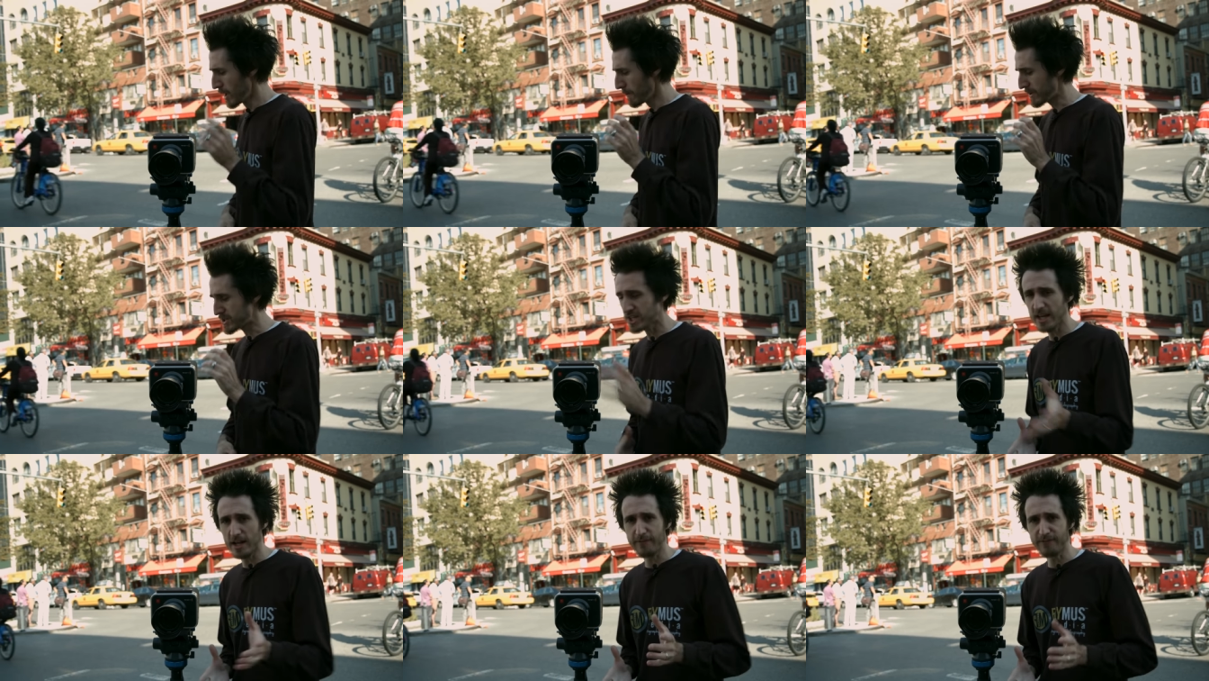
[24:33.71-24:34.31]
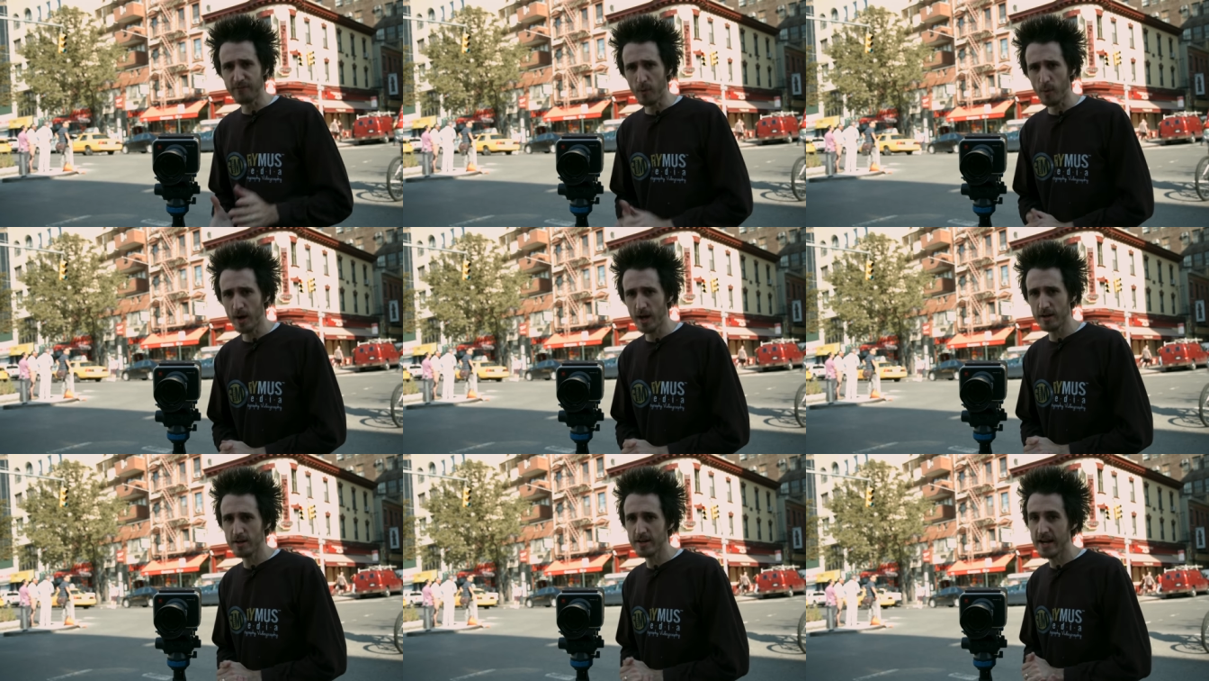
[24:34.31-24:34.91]
But you get a
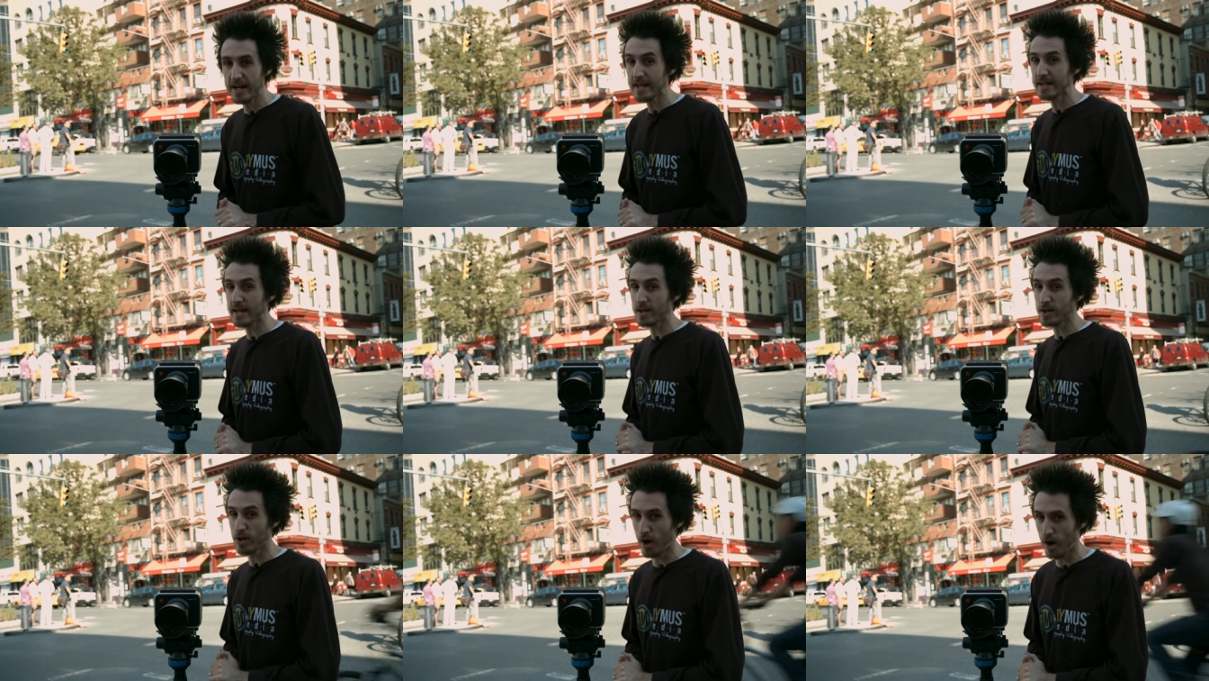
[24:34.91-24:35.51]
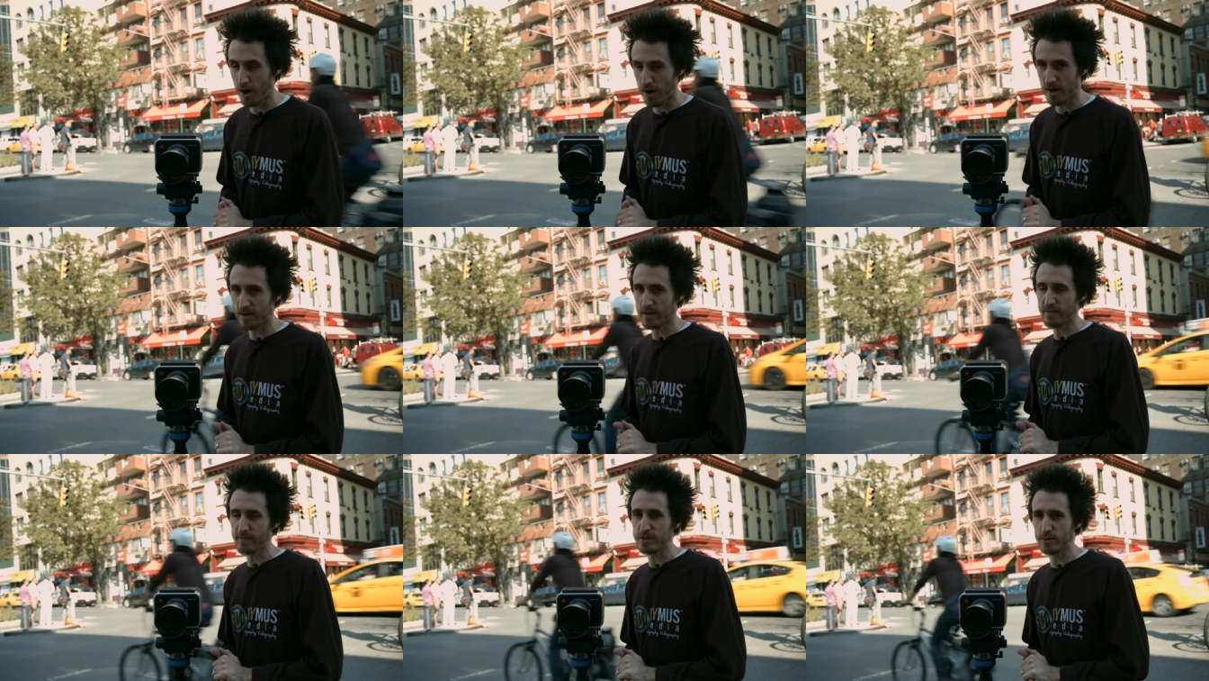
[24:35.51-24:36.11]
480 gig
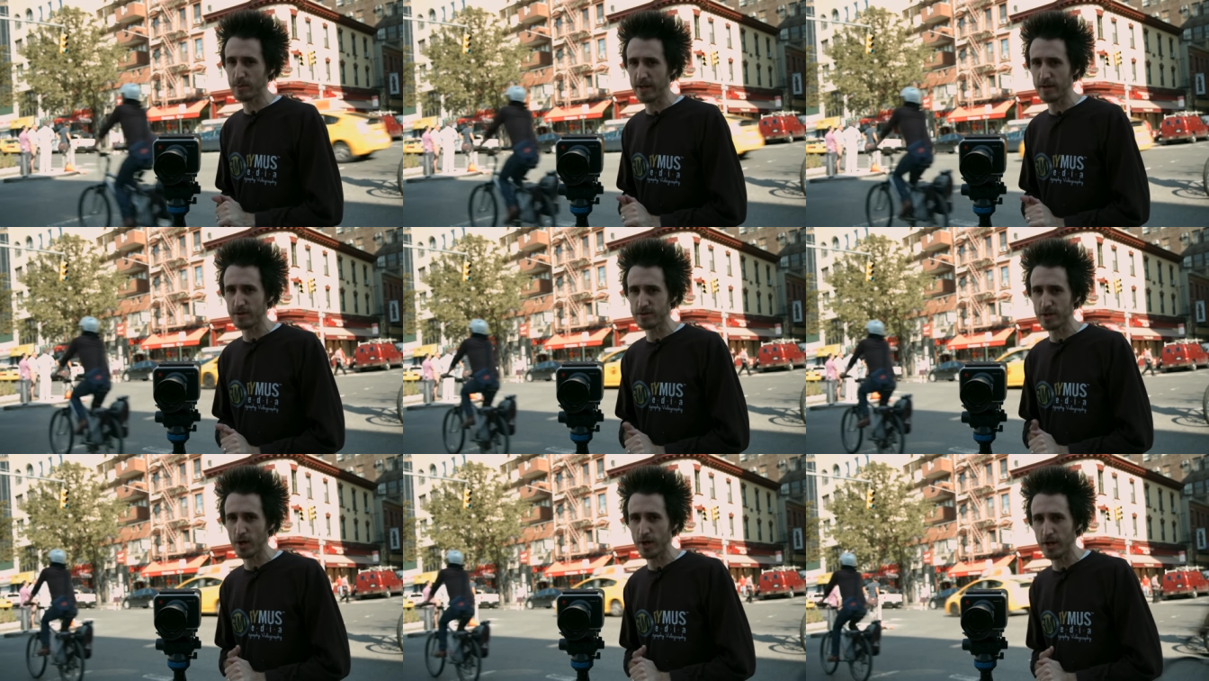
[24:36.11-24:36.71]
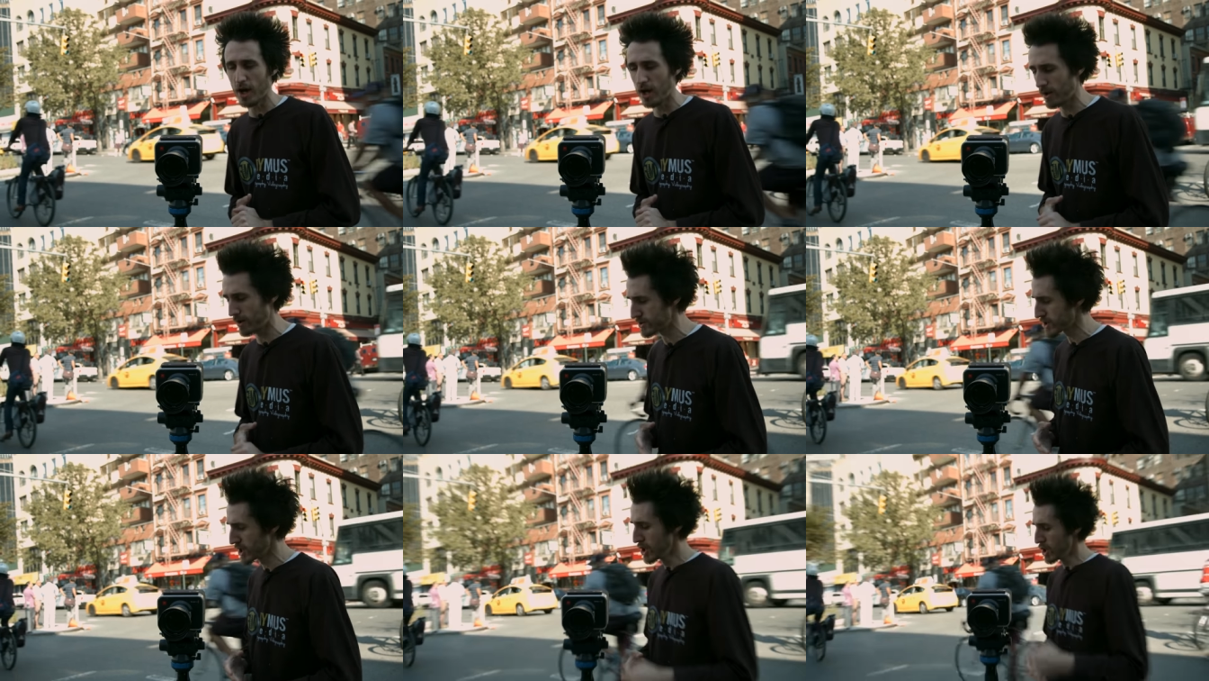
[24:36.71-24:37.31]
card for $330,